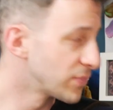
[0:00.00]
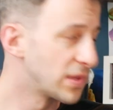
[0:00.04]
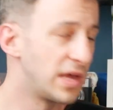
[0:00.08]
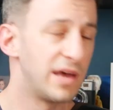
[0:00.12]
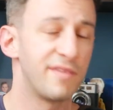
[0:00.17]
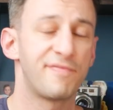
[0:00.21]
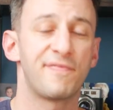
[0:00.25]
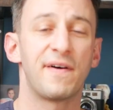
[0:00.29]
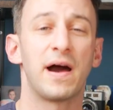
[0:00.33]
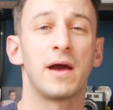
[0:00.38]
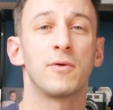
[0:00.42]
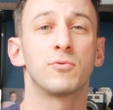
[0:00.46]

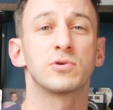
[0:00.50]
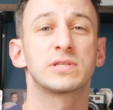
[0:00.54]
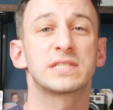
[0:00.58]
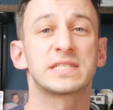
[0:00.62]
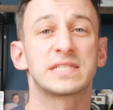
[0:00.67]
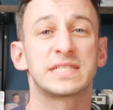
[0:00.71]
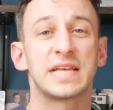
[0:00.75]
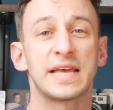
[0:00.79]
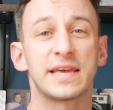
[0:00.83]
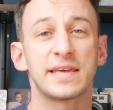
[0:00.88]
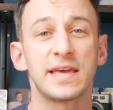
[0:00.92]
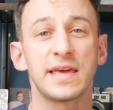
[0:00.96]
If I was
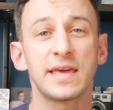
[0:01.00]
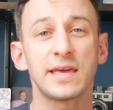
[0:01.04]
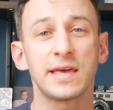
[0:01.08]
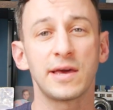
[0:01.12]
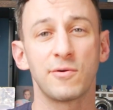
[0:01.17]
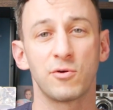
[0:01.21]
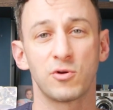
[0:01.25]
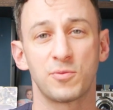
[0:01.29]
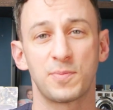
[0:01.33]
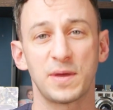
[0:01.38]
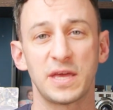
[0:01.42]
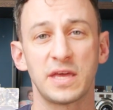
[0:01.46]
singing, it
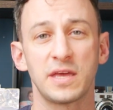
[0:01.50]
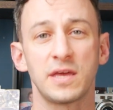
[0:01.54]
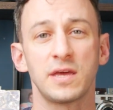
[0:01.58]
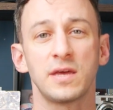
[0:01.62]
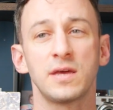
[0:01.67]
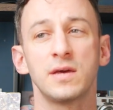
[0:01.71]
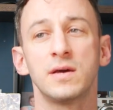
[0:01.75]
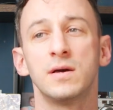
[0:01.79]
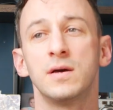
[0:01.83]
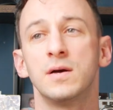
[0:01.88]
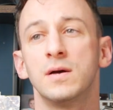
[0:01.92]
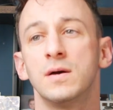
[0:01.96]
would
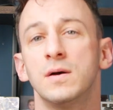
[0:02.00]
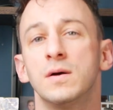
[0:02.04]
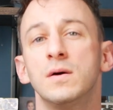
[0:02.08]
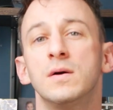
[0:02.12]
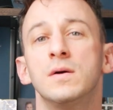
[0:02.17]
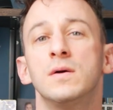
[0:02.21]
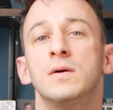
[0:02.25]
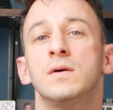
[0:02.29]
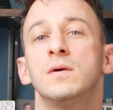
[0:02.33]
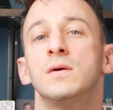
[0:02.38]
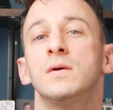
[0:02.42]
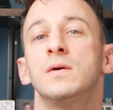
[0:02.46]
be
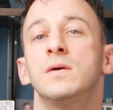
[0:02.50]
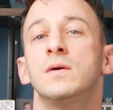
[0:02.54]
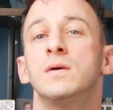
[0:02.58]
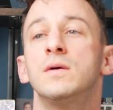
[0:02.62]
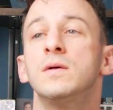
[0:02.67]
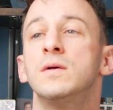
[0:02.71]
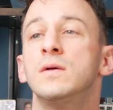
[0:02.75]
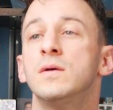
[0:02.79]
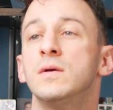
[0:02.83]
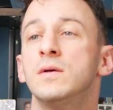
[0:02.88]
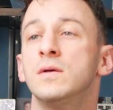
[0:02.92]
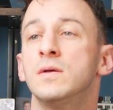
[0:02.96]

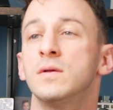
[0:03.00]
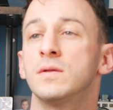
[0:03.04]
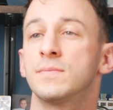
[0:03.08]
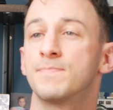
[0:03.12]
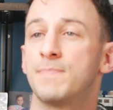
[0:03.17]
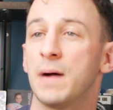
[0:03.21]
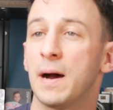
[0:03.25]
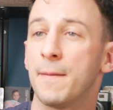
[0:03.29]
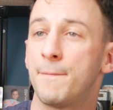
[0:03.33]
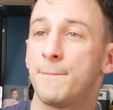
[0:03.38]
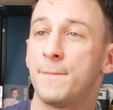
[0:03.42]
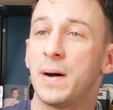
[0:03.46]

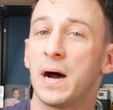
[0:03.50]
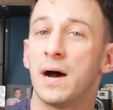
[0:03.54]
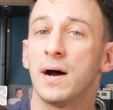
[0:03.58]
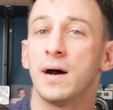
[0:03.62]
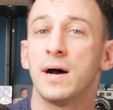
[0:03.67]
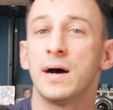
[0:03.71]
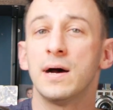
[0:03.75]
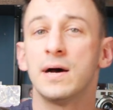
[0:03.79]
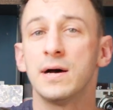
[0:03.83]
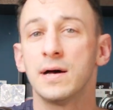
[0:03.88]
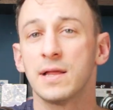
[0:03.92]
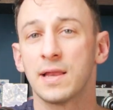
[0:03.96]
ba
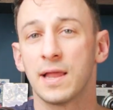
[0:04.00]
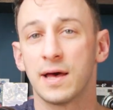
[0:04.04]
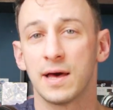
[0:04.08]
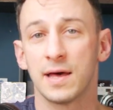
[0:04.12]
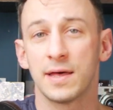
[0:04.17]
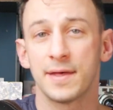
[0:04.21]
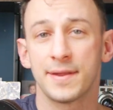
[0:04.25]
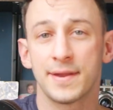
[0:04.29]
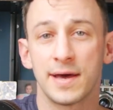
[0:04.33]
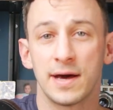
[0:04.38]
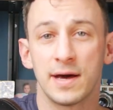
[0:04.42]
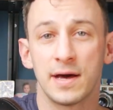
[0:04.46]
ba
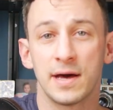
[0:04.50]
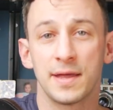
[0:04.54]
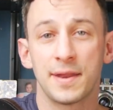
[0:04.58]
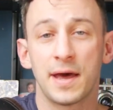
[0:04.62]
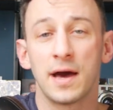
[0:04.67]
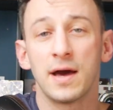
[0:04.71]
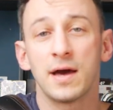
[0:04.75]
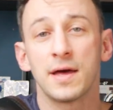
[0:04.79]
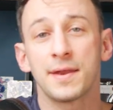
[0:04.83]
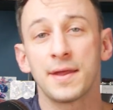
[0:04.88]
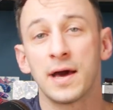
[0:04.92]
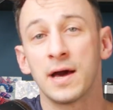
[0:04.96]
da da
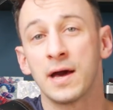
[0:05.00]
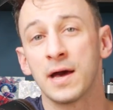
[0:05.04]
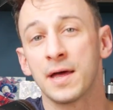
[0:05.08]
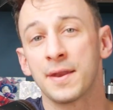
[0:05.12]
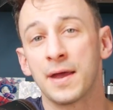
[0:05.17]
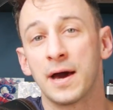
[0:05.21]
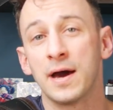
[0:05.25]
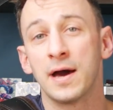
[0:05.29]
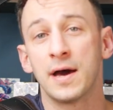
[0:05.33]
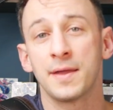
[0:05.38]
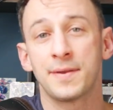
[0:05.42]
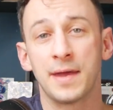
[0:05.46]
da da
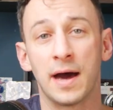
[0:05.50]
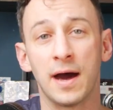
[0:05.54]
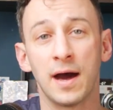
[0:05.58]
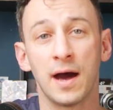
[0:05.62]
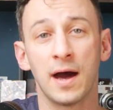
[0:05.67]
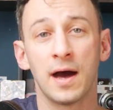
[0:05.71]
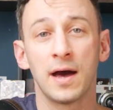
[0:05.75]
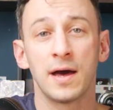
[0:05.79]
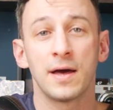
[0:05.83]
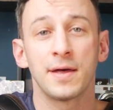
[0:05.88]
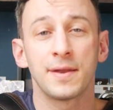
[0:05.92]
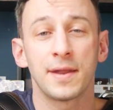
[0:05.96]
da
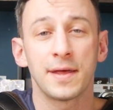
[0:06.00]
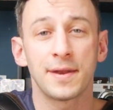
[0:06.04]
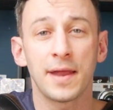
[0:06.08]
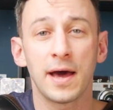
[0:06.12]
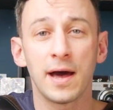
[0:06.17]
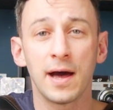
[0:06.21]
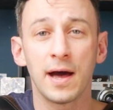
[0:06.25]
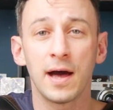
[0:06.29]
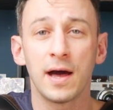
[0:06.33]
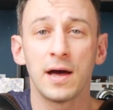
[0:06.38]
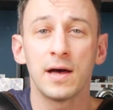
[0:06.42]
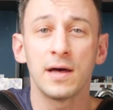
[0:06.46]
da da
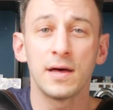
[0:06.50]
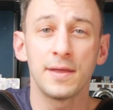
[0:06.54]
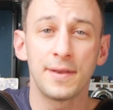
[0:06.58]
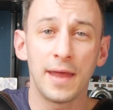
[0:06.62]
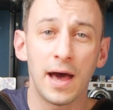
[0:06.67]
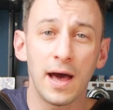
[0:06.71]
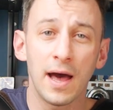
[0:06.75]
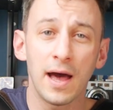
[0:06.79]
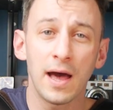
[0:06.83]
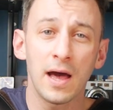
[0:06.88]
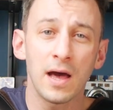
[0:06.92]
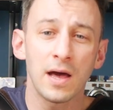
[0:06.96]

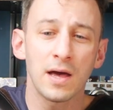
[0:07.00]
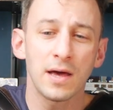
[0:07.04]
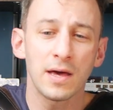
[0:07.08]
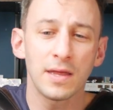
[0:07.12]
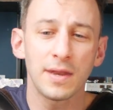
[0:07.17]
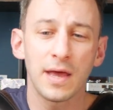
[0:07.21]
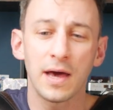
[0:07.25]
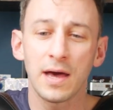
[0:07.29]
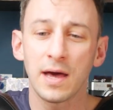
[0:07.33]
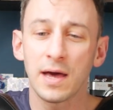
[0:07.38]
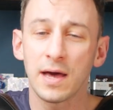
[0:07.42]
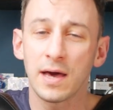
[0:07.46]

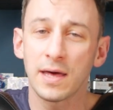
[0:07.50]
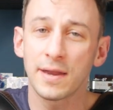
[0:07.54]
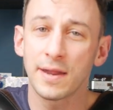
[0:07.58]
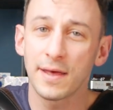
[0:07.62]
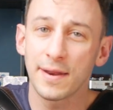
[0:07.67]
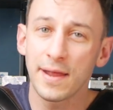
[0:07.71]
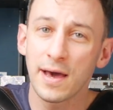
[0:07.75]
da da